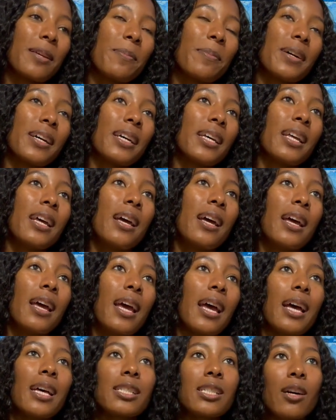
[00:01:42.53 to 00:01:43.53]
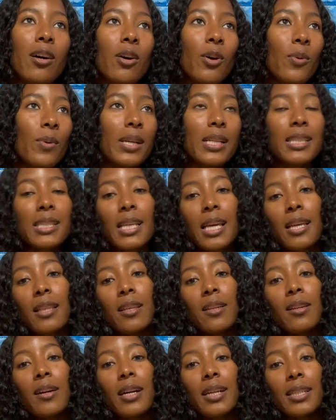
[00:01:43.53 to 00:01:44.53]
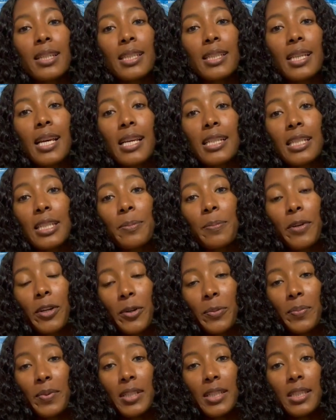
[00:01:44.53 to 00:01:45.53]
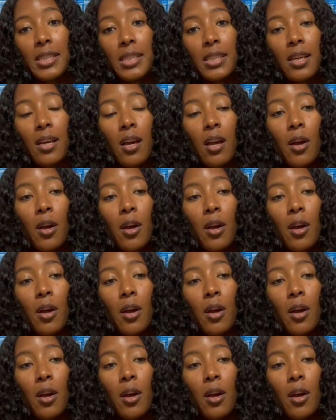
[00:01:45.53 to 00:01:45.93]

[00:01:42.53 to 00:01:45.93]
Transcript: But as I always say, the darkness has its purpose,